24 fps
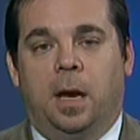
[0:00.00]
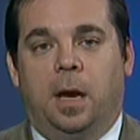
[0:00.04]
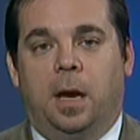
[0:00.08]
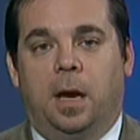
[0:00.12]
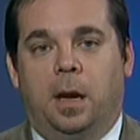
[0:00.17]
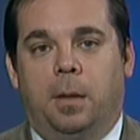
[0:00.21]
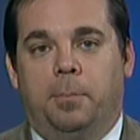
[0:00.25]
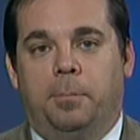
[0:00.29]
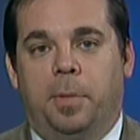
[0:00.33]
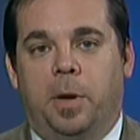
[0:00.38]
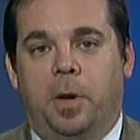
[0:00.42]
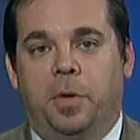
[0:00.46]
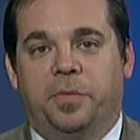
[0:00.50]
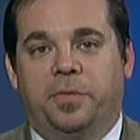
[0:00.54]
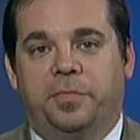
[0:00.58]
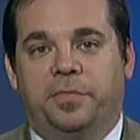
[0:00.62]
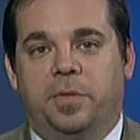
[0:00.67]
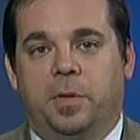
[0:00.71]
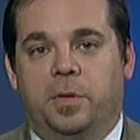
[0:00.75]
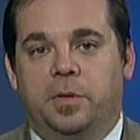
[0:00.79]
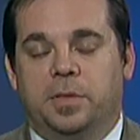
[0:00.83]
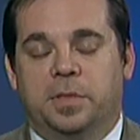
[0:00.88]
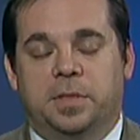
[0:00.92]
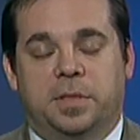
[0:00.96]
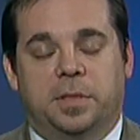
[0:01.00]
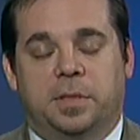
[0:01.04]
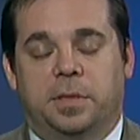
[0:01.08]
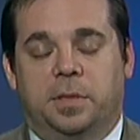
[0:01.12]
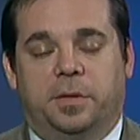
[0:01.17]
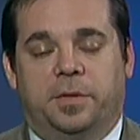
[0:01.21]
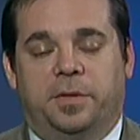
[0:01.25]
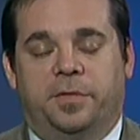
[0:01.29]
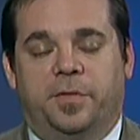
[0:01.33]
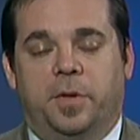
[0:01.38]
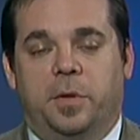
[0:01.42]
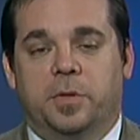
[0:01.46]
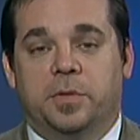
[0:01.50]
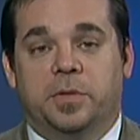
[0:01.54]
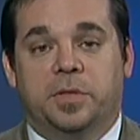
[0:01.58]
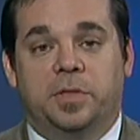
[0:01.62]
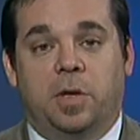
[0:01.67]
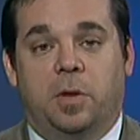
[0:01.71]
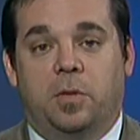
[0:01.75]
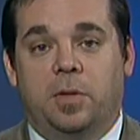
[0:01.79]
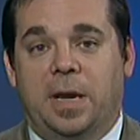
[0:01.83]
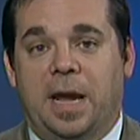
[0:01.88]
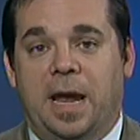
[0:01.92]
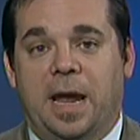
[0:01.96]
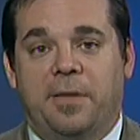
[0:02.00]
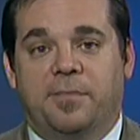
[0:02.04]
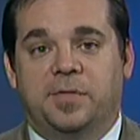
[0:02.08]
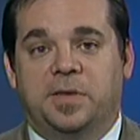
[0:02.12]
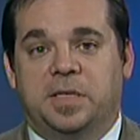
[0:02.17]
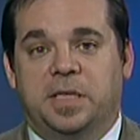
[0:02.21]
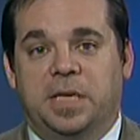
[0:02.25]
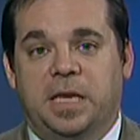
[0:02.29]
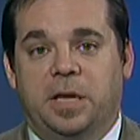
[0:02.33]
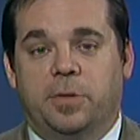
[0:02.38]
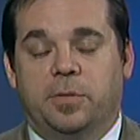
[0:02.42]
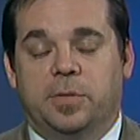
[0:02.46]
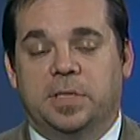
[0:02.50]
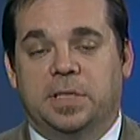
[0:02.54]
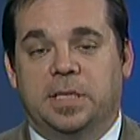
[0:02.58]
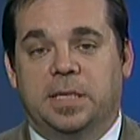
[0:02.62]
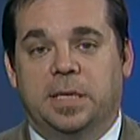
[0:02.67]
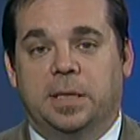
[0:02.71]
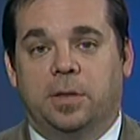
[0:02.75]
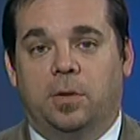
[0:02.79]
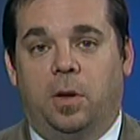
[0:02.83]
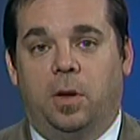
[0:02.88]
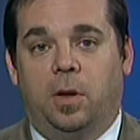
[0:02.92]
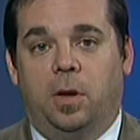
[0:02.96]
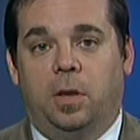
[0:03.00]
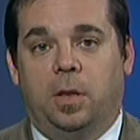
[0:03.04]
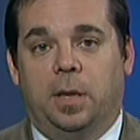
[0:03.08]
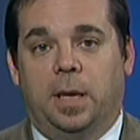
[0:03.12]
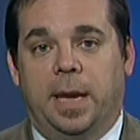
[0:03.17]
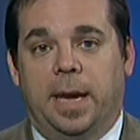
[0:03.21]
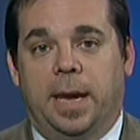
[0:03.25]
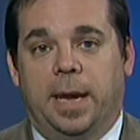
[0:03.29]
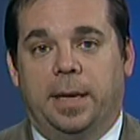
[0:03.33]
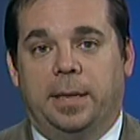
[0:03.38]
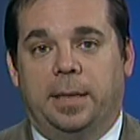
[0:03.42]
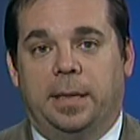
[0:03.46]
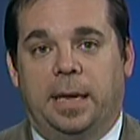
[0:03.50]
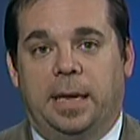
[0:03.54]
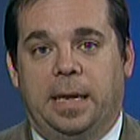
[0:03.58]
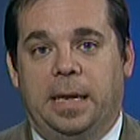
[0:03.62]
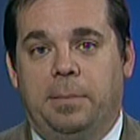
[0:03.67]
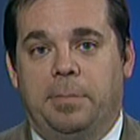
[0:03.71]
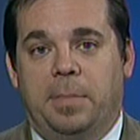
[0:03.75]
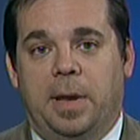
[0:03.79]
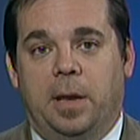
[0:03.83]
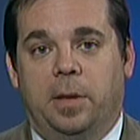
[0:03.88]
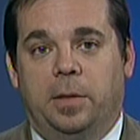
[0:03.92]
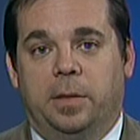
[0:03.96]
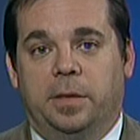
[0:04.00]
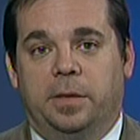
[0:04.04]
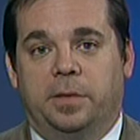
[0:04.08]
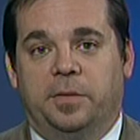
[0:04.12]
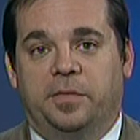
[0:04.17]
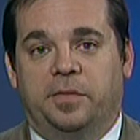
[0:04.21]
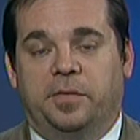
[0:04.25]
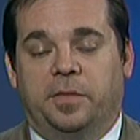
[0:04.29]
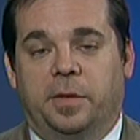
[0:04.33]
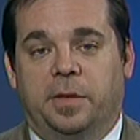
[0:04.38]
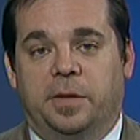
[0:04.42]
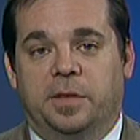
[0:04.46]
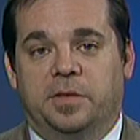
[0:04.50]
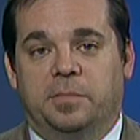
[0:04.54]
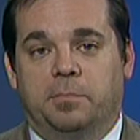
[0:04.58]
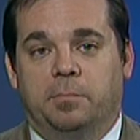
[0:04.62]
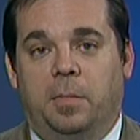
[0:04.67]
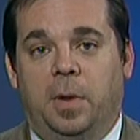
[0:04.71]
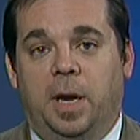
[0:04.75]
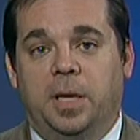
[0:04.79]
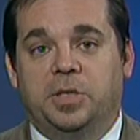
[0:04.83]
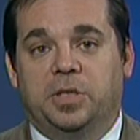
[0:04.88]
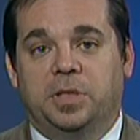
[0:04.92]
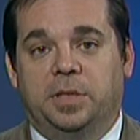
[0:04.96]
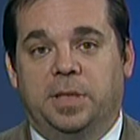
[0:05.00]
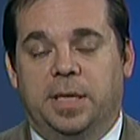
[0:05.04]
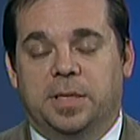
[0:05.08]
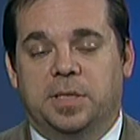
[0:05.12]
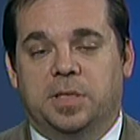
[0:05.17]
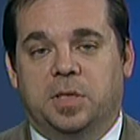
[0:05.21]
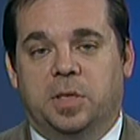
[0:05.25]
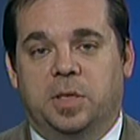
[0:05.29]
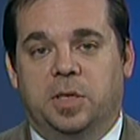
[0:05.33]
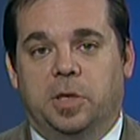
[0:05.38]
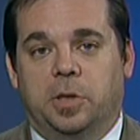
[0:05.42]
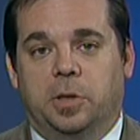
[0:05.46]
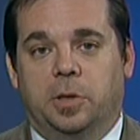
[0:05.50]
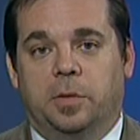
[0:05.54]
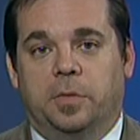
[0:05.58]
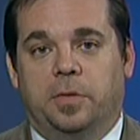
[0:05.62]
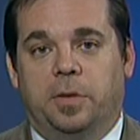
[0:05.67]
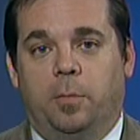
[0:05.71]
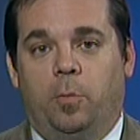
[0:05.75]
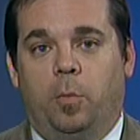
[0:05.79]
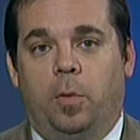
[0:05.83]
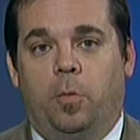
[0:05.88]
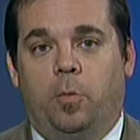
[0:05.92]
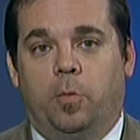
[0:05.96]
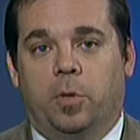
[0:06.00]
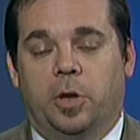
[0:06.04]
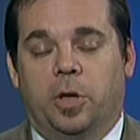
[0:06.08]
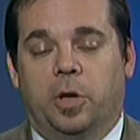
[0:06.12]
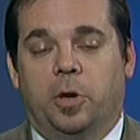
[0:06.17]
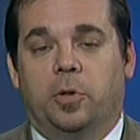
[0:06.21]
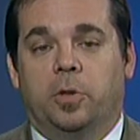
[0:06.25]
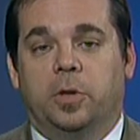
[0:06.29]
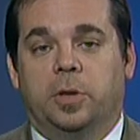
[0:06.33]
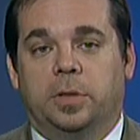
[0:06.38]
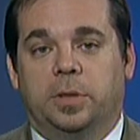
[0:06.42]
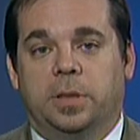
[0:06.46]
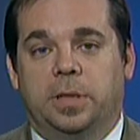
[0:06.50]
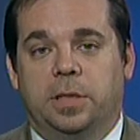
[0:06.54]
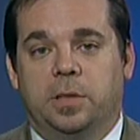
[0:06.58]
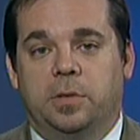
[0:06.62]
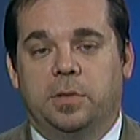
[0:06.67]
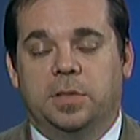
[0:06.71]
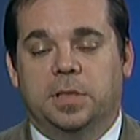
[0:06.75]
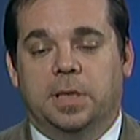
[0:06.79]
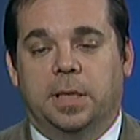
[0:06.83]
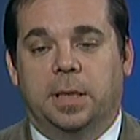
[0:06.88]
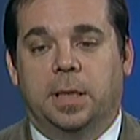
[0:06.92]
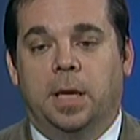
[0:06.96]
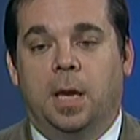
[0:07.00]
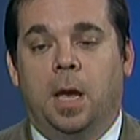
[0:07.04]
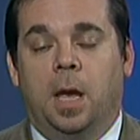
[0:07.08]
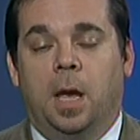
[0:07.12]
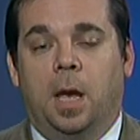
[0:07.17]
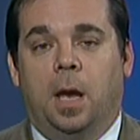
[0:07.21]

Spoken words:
Both of those, the voters don't have secrecy at all, and email is much less secure than what we're currently using.